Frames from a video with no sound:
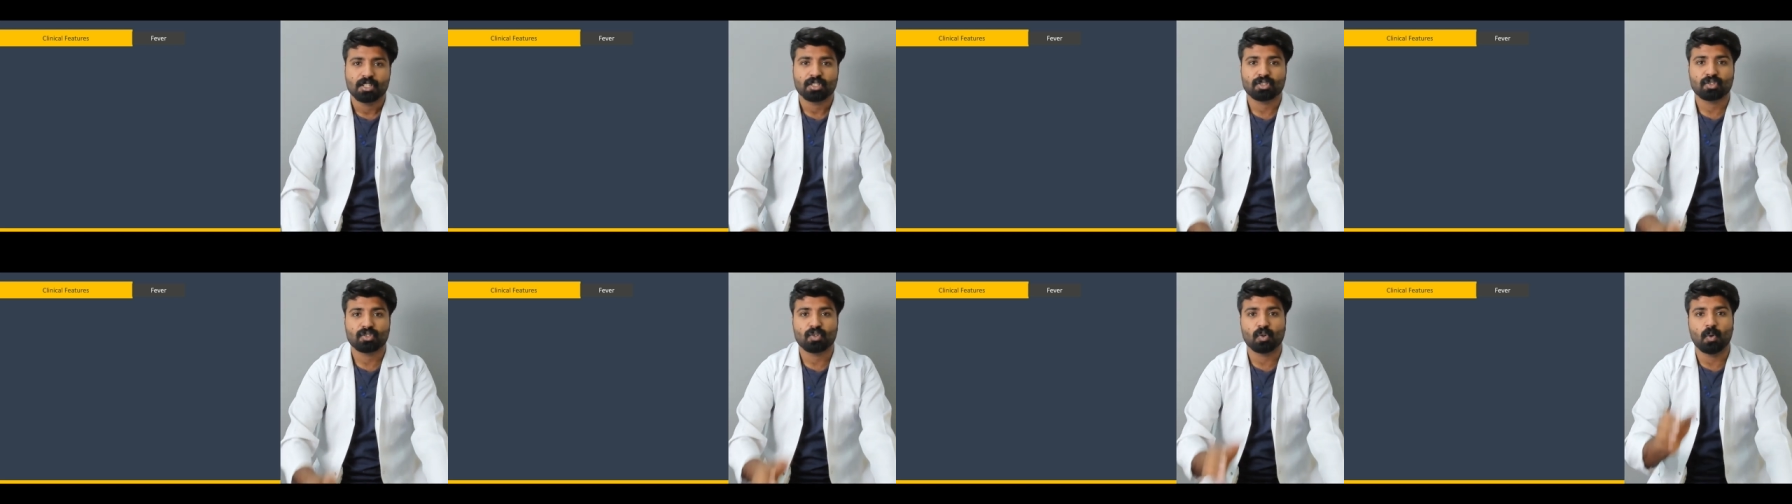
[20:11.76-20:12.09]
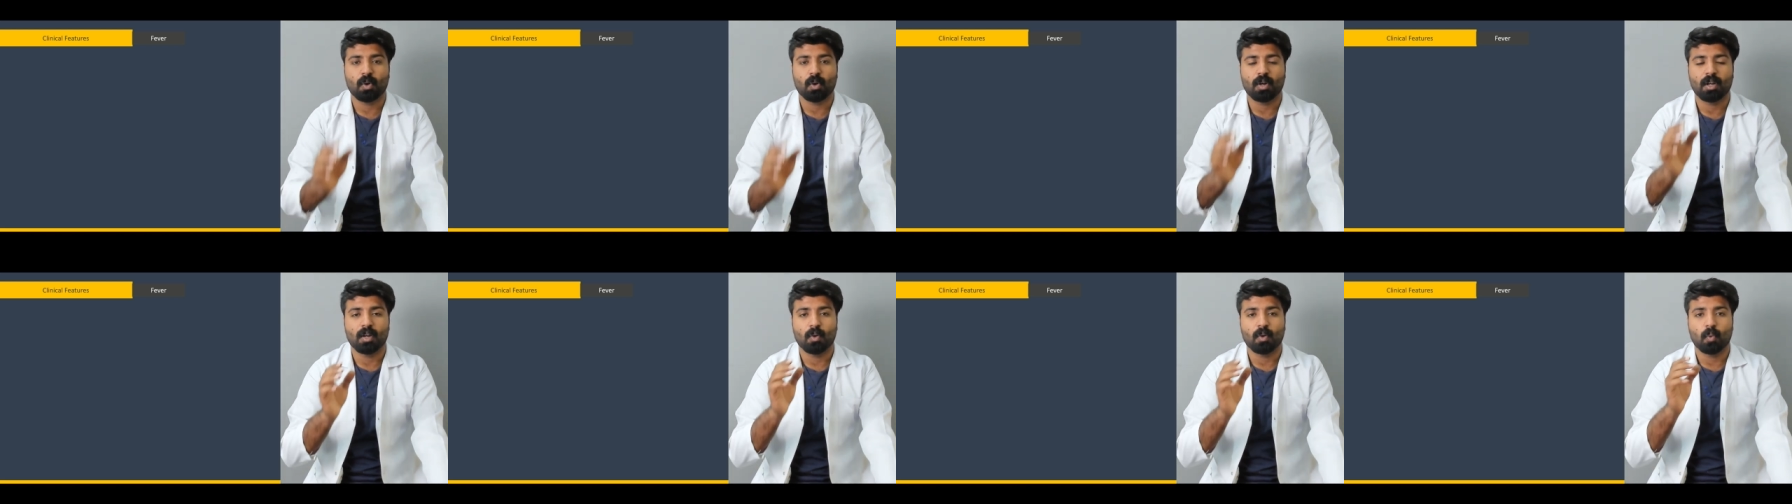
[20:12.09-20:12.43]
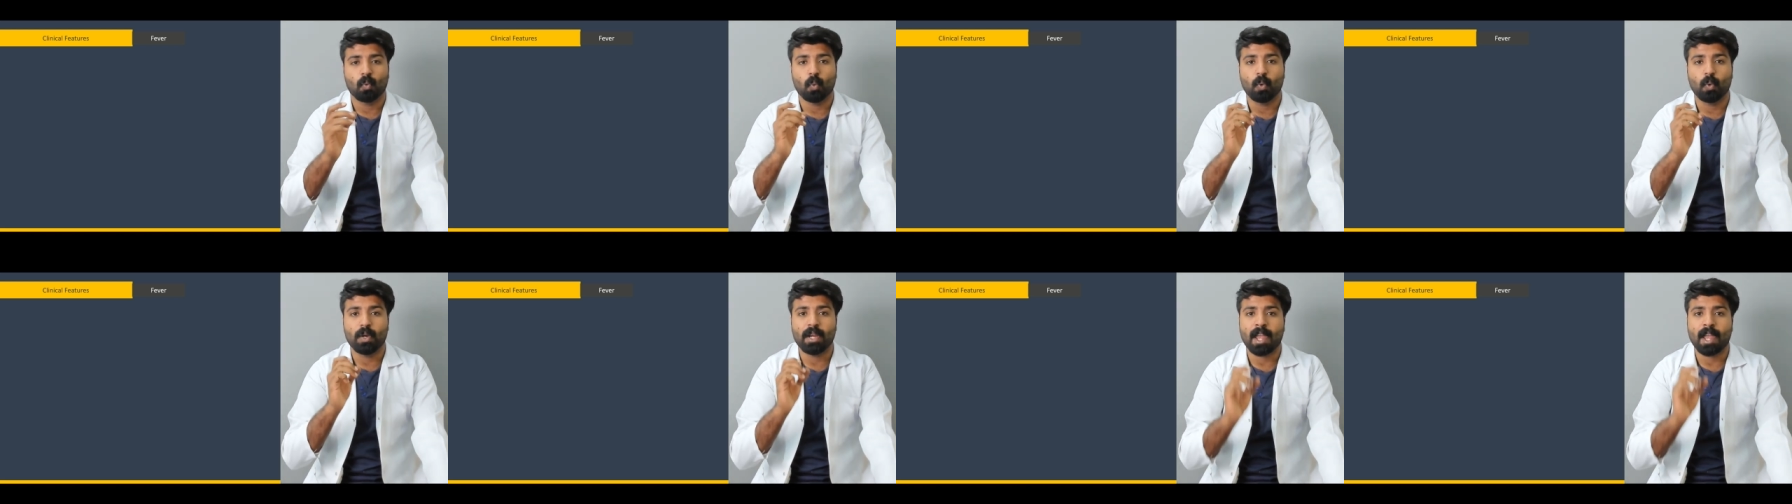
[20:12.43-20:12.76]
So
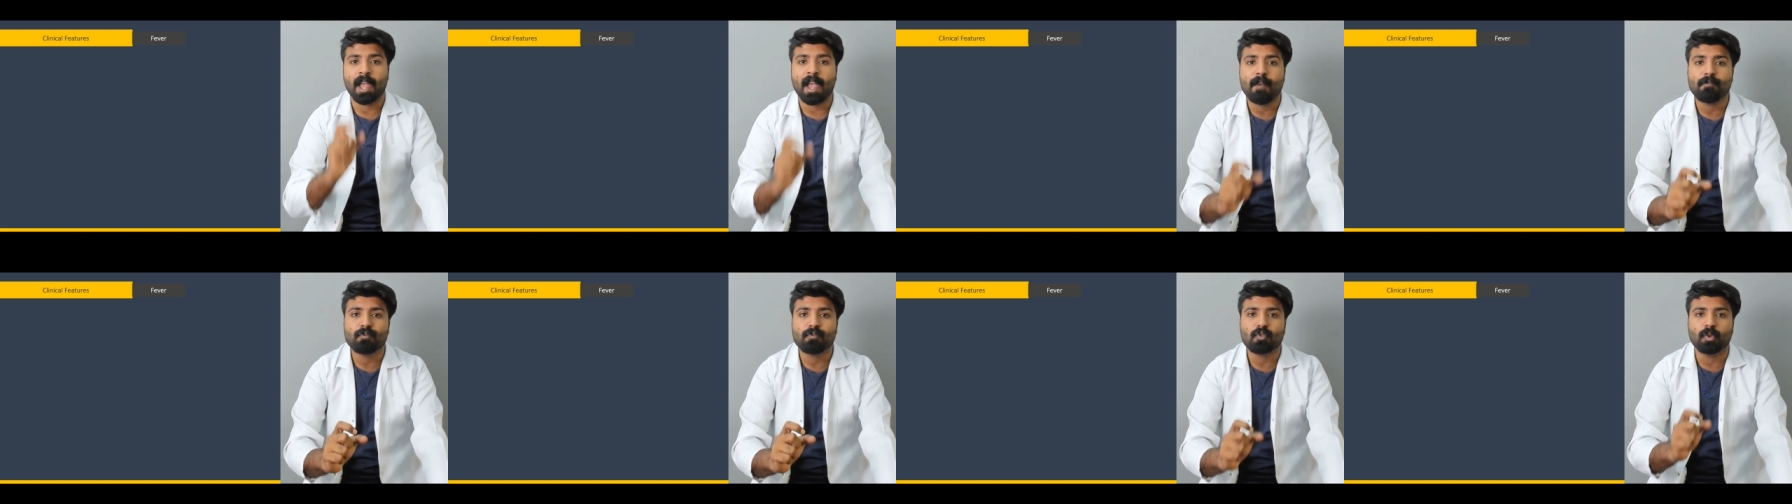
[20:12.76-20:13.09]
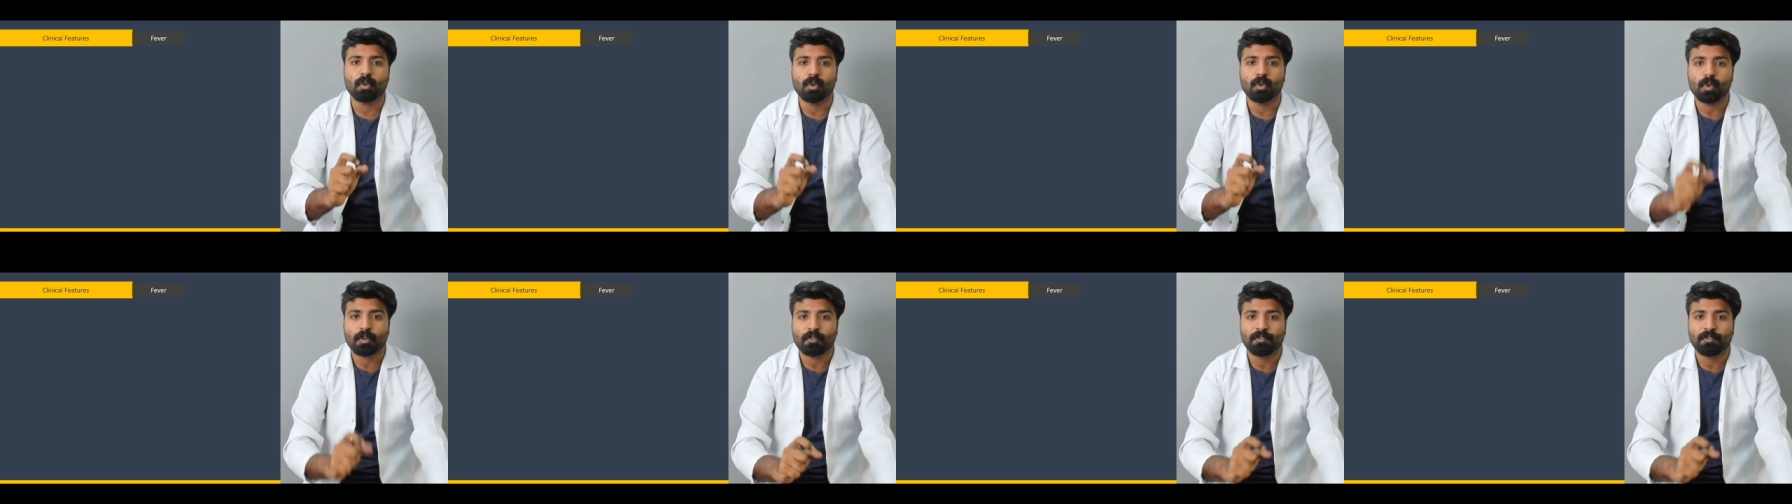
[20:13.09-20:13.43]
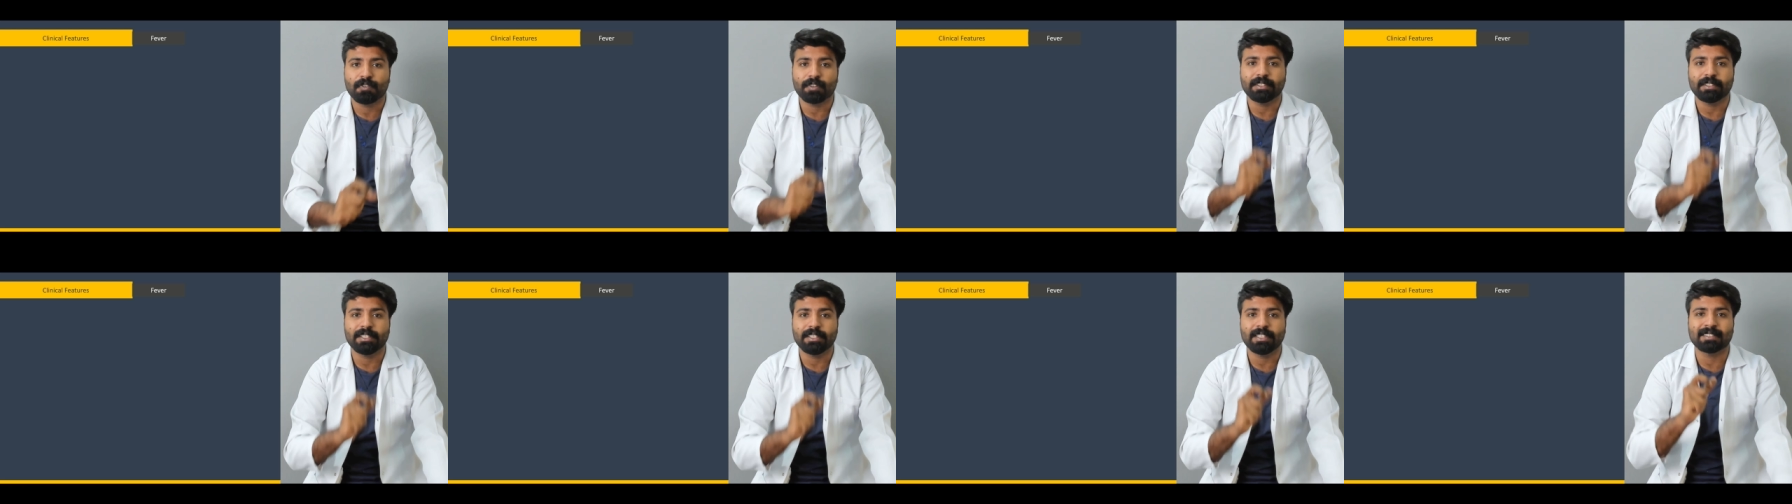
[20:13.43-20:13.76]
we have to look
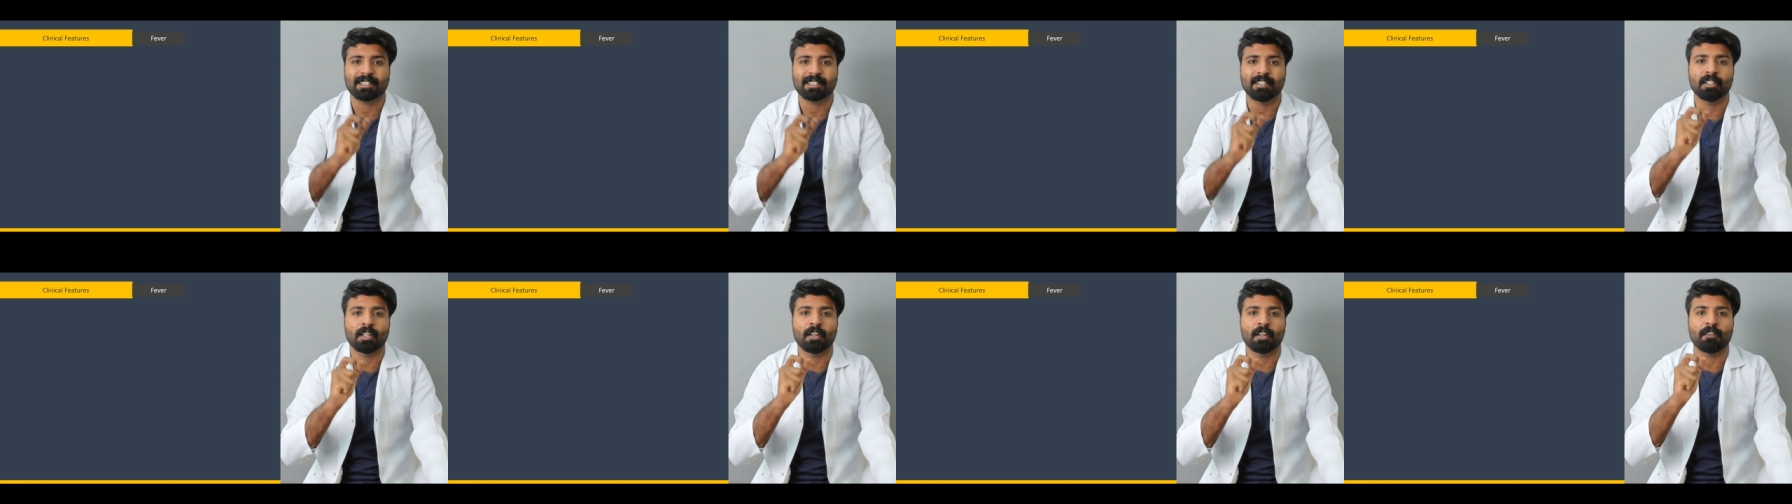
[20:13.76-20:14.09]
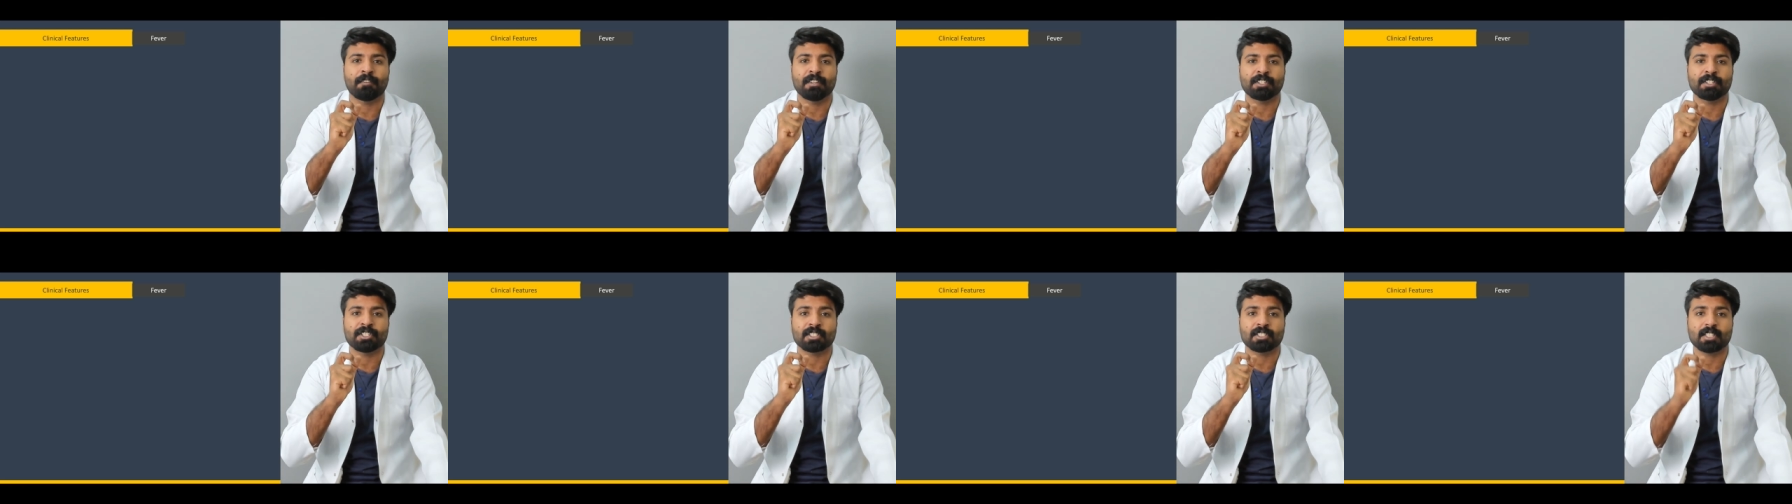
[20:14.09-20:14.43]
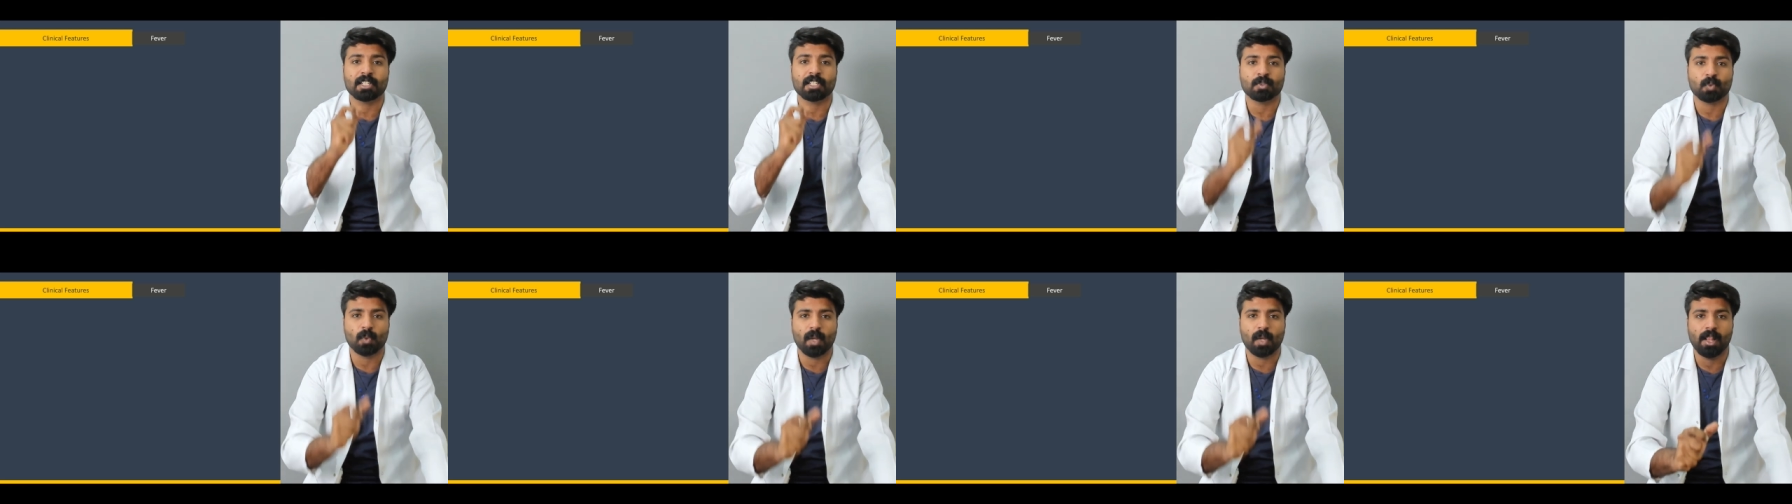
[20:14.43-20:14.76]
for these clinical features
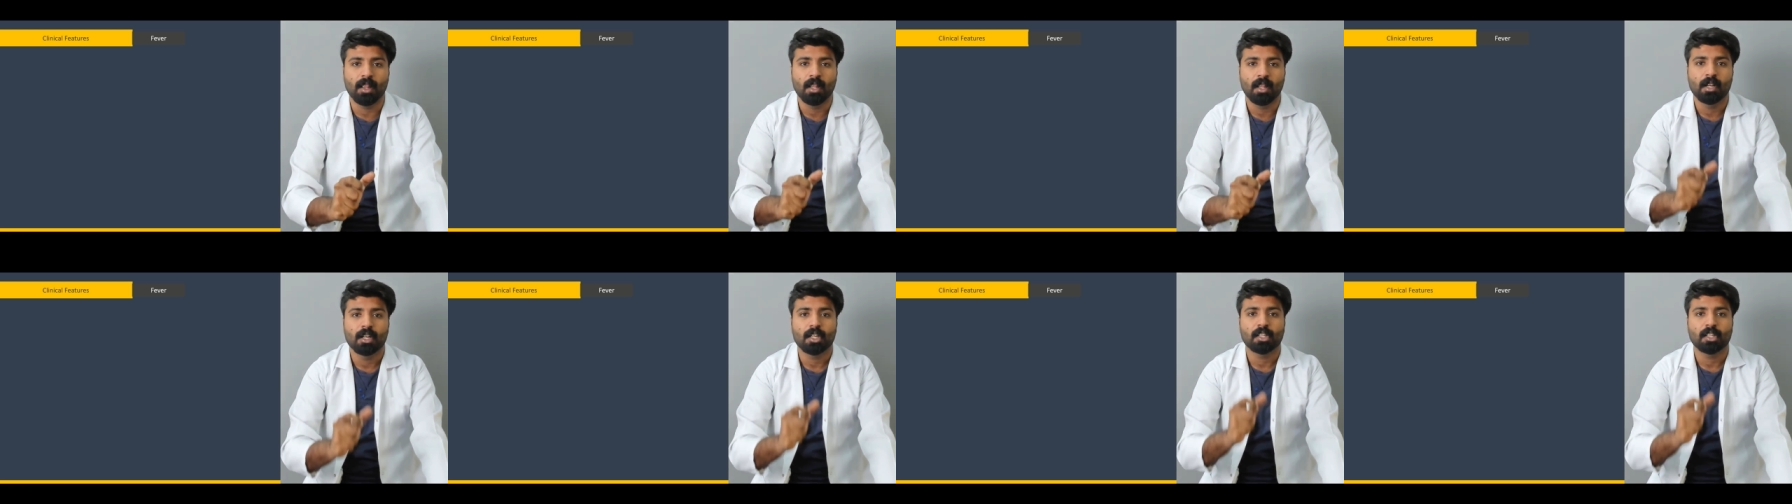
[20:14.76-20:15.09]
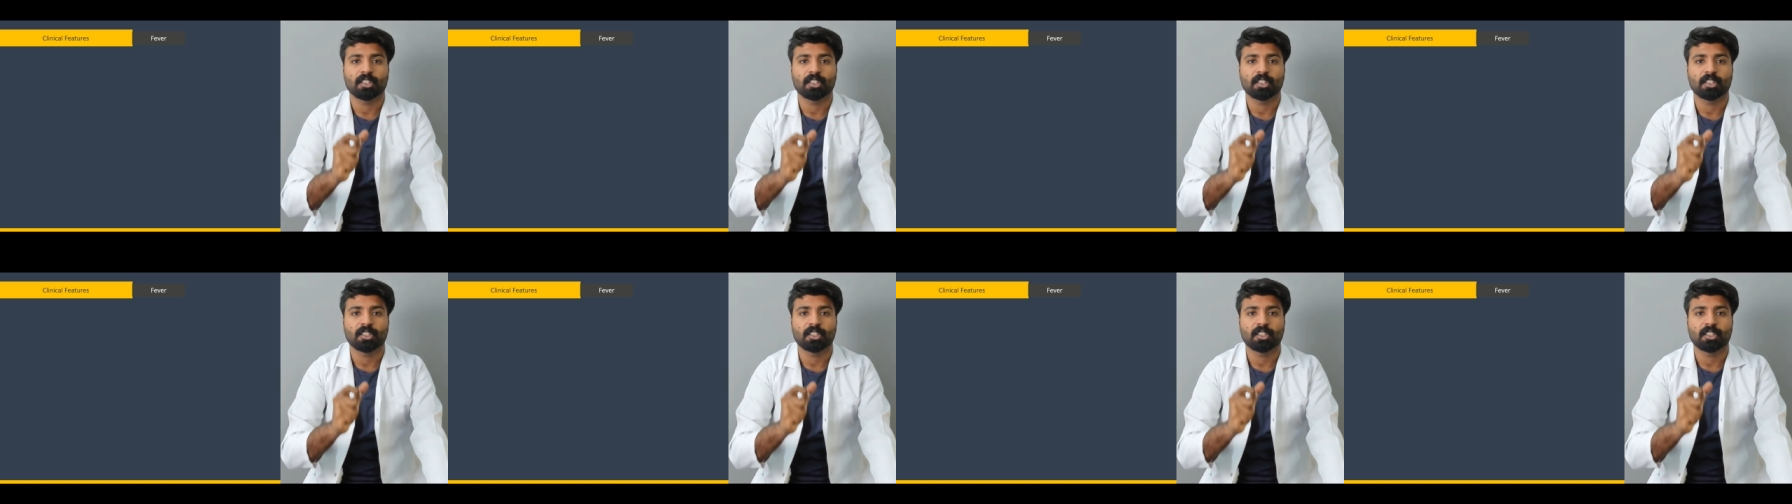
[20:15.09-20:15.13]
as well